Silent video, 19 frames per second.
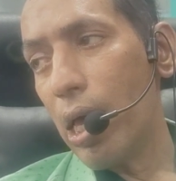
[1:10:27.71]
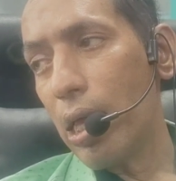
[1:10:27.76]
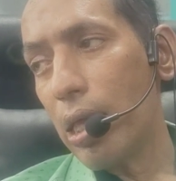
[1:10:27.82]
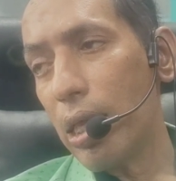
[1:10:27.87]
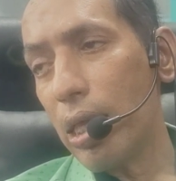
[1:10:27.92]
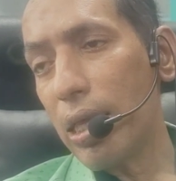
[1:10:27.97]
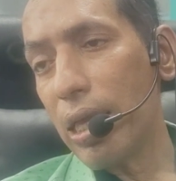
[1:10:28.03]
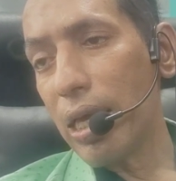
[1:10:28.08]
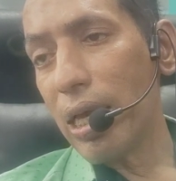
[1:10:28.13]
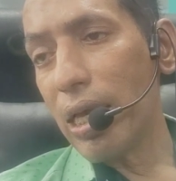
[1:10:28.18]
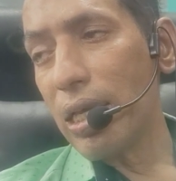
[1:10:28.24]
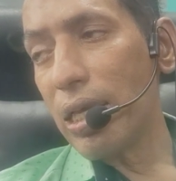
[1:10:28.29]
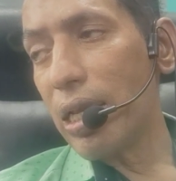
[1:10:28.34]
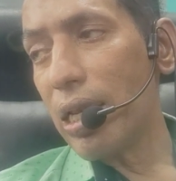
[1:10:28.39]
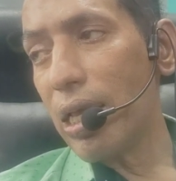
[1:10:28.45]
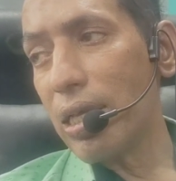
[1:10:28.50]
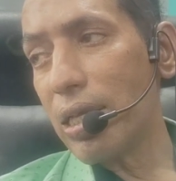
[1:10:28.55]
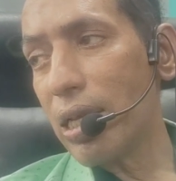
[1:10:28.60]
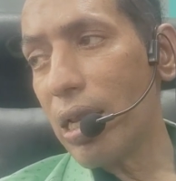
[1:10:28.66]
The thing is, it
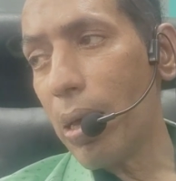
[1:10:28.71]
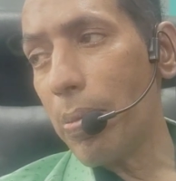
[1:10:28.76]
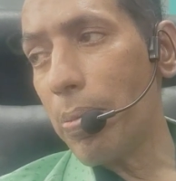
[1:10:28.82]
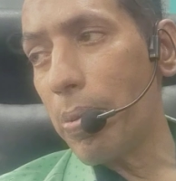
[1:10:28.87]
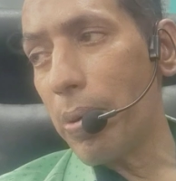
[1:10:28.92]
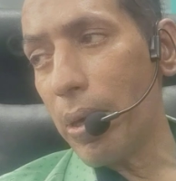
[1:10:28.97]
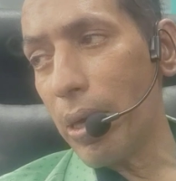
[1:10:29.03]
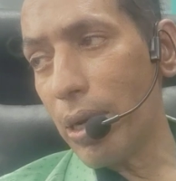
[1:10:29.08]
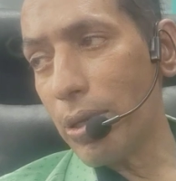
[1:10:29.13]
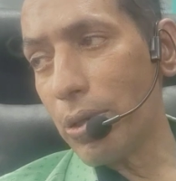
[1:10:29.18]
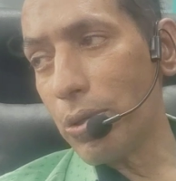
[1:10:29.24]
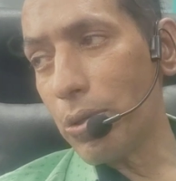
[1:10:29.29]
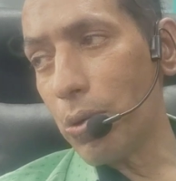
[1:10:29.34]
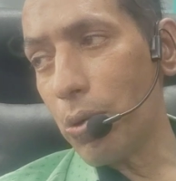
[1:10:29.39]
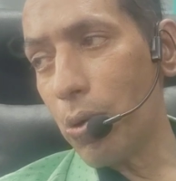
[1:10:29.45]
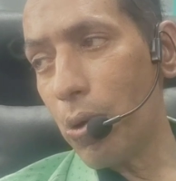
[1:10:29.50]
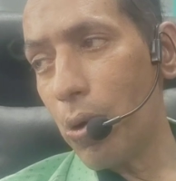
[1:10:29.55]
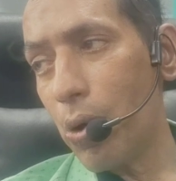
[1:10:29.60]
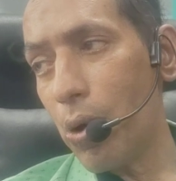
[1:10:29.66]
doesn't appear so
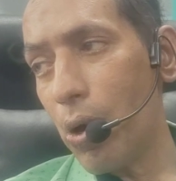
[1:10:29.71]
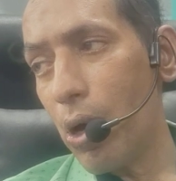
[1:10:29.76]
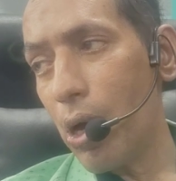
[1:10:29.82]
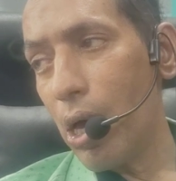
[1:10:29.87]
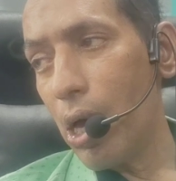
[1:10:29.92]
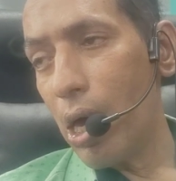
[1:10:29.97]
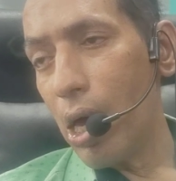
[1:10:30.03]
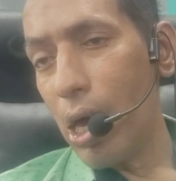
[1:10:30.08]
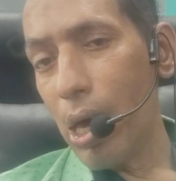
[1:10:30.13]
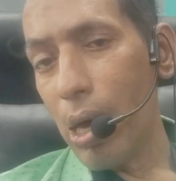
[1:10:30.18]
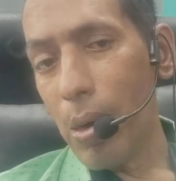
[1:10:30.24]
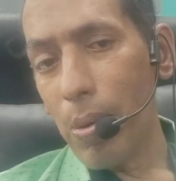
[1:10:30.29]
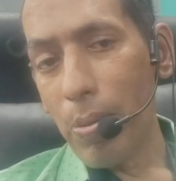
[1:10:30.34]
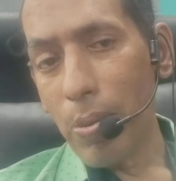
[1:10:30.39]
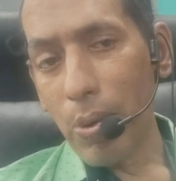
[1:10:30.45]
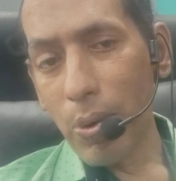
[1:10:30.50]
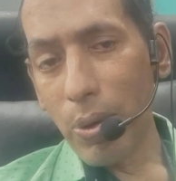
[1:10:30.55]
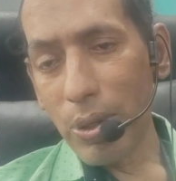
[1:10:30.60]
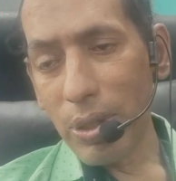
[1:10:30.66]

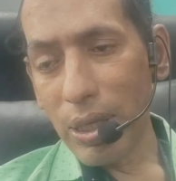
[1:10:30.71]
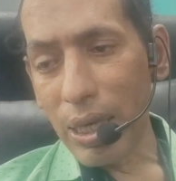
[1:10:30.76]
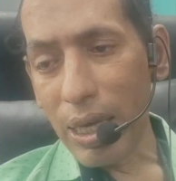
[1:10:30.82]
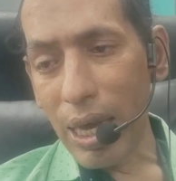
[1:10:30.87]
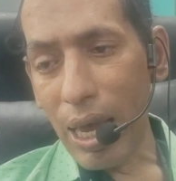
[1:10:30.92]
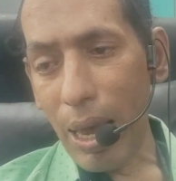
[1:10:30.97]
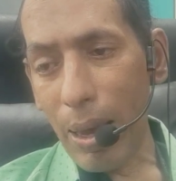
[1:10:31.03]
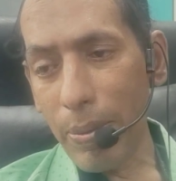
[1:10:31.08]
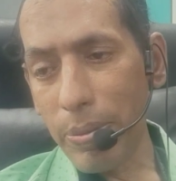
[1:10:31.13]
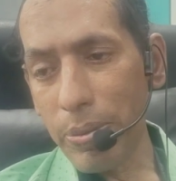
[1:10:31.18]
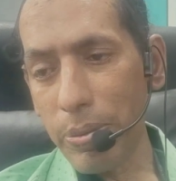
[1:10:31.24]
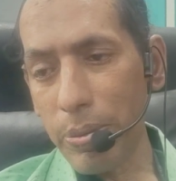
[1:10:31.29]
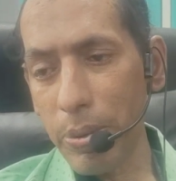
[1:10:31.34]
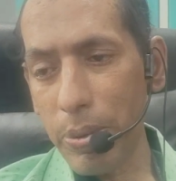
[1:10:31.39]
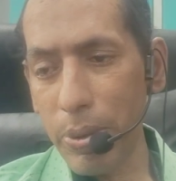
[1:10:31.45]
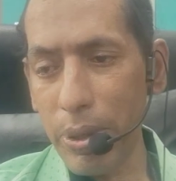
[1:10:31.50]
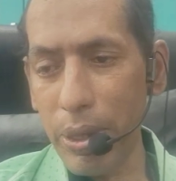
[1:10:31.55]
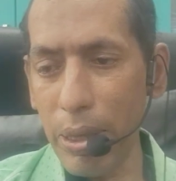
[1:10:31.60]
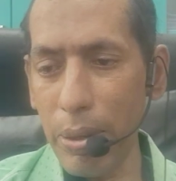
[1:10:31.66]
because the gaps
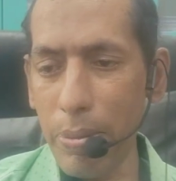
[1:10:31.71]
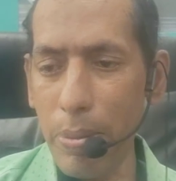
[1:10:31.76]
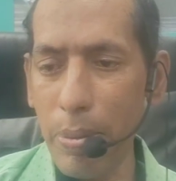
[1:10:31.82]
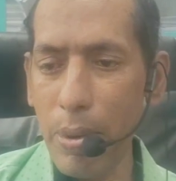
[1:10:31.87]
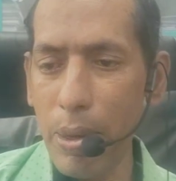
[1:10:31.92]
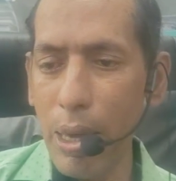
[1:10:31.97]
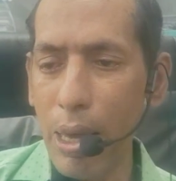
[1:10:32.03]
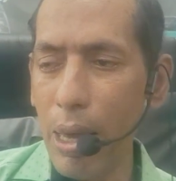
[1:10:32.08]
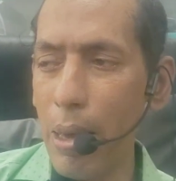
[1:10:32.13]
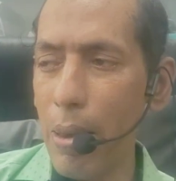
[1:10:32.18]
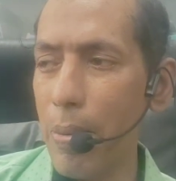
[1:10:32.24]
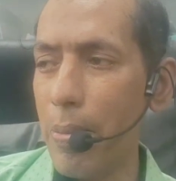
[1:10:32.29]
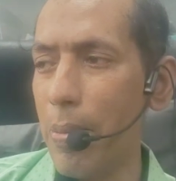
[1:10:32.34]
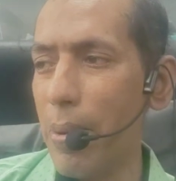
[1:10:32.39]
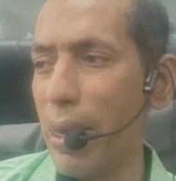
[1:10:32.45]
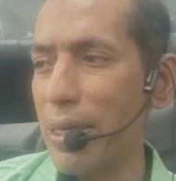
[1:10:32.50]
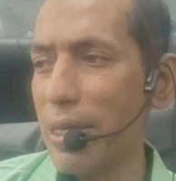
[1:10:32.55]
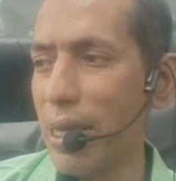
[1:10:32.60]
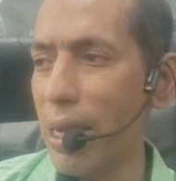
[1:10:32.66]
between the
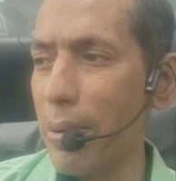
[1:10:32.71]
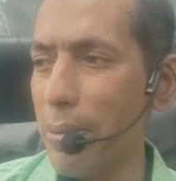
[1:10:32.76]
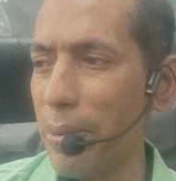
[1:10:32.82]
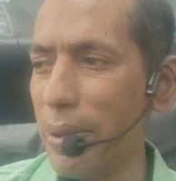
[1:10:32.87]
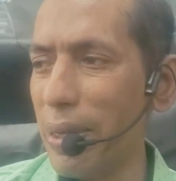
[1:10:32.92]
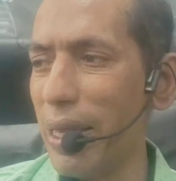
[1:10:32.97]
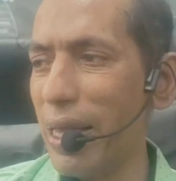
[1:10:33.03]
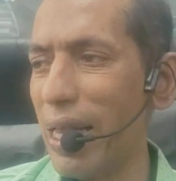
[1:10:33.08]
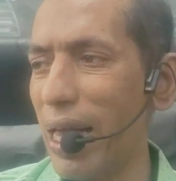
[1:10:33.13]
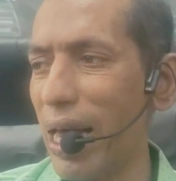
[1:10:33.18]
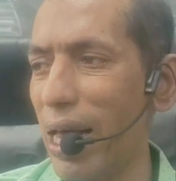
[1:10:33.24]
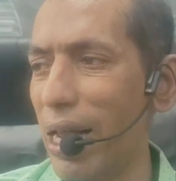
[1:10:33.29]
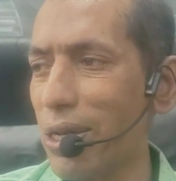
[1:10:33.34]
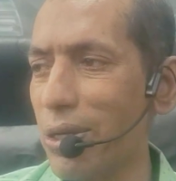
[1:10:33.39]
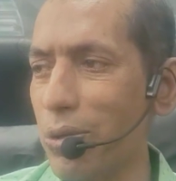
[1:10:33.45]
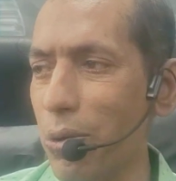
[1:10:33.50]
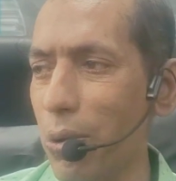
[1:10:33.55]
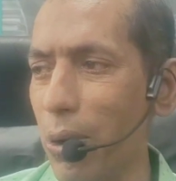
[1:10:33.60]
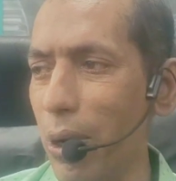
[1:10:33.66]
basal epithelia are
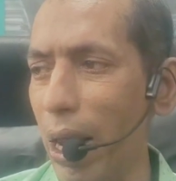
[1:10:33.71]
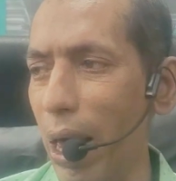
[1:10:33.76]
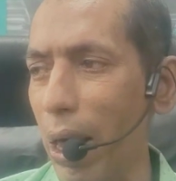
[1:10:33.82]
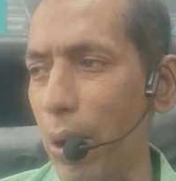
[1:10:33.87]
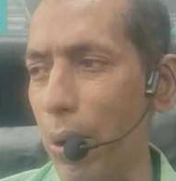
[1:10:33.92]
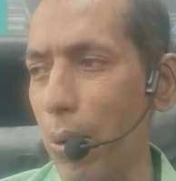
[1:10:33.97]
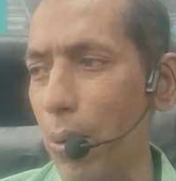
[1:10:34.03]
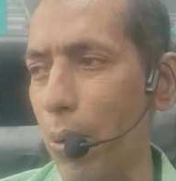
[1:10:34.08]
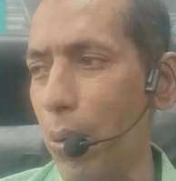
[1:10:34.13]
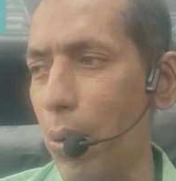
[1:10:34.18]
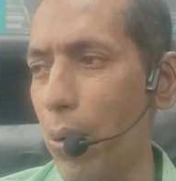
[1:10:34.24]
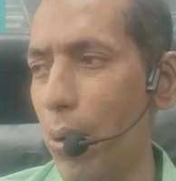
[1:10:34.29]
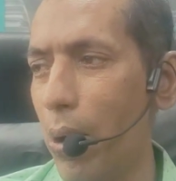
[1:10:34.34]
so narrow